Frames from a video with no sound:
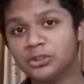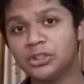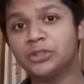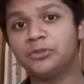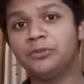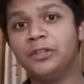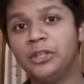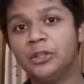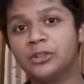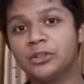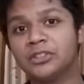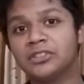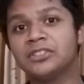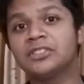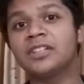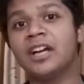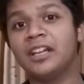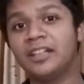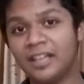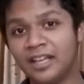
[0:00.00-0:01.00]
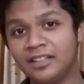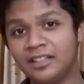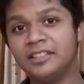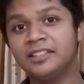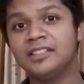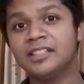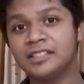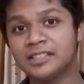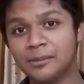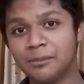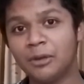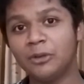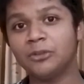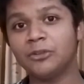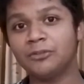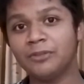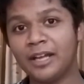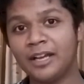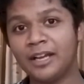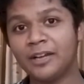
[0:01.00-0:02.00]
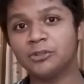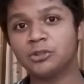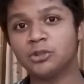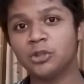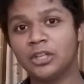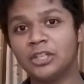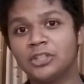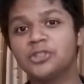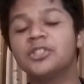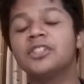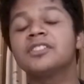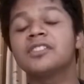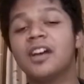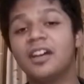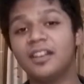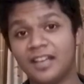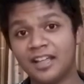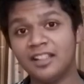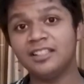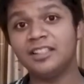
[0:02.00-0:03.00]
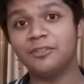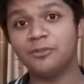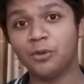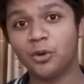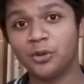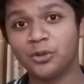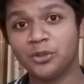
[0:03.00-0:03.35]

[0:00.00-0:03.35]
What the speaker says: this video. This is unhealthy. This amount of language knowledge is unhealthy for